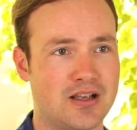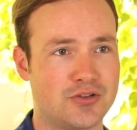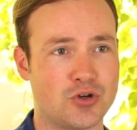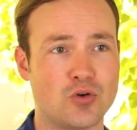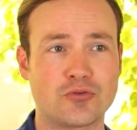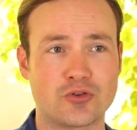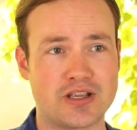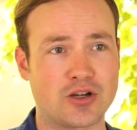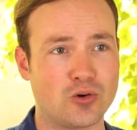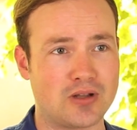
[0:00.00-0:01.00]
So for
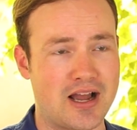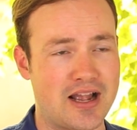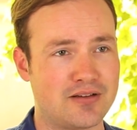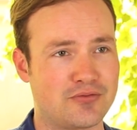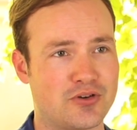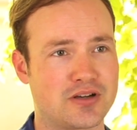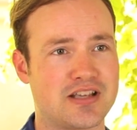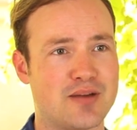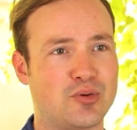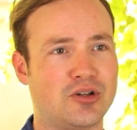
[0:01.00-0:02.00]
E. coli, for
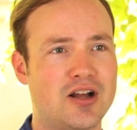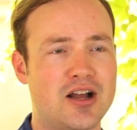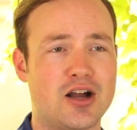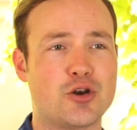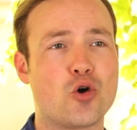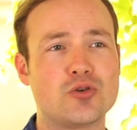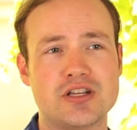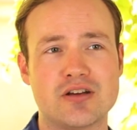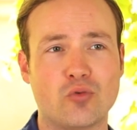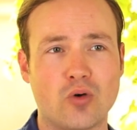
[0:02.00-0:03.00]
example, an
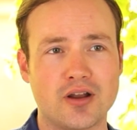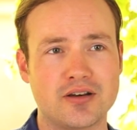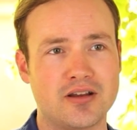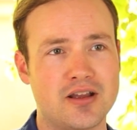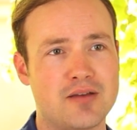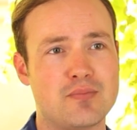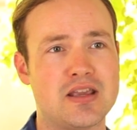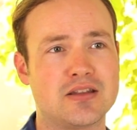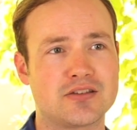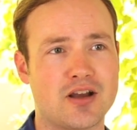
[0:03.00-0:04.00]
OD of 1
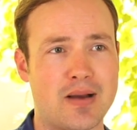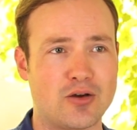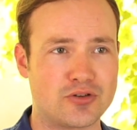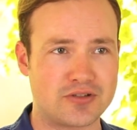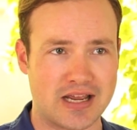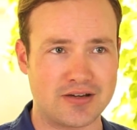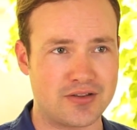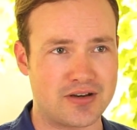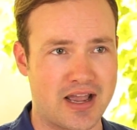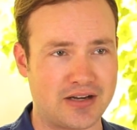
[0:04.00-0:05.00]
means about 10 to
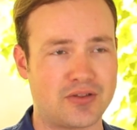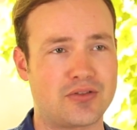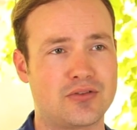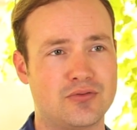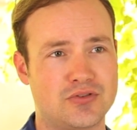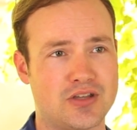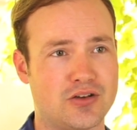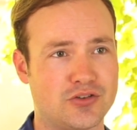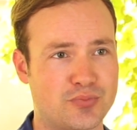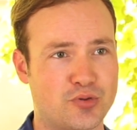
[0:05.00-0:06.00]
the 9th
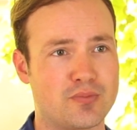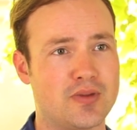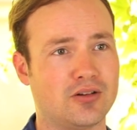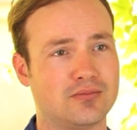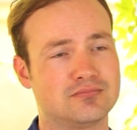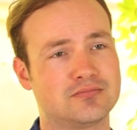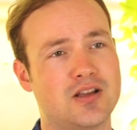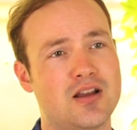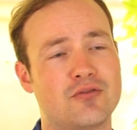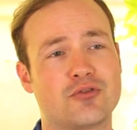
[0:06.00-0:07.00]
cells per mil.
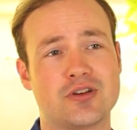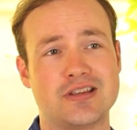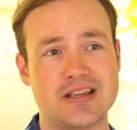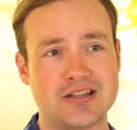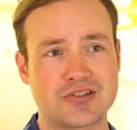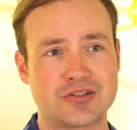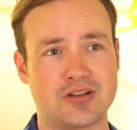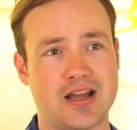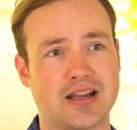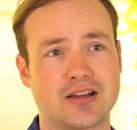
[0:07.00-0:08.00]
For a yeast
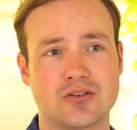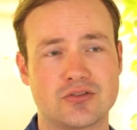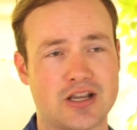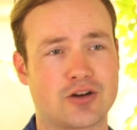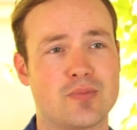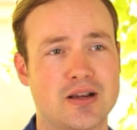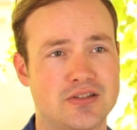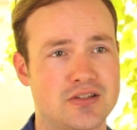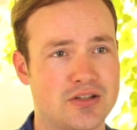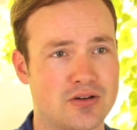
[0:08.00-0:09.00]
like
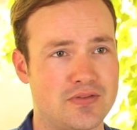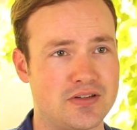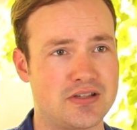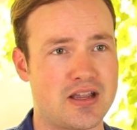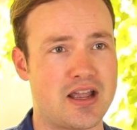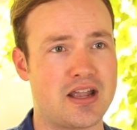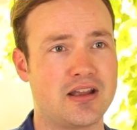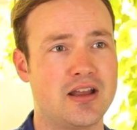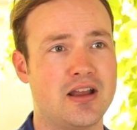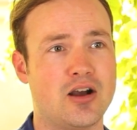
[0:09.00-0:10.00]
Saccharomyces
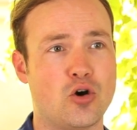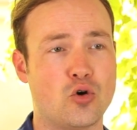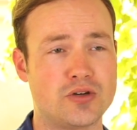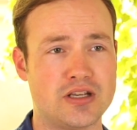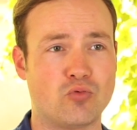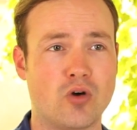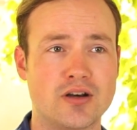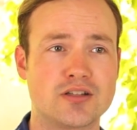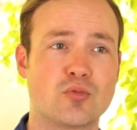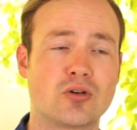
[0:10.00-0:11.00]
cerevisiae,
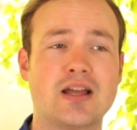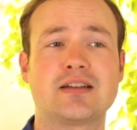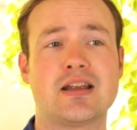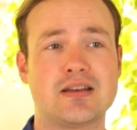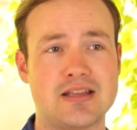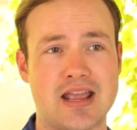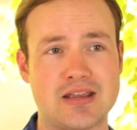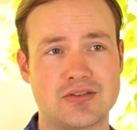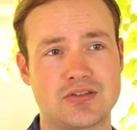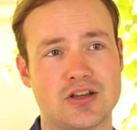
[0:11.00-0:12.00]
OD1 is more like 10 to the
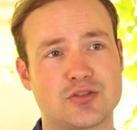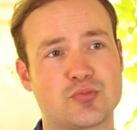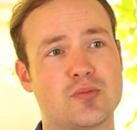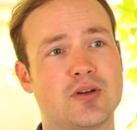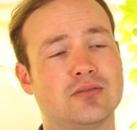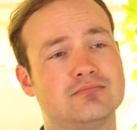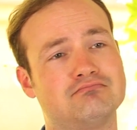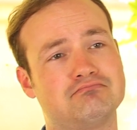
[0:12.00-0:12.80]
8th cells per mil.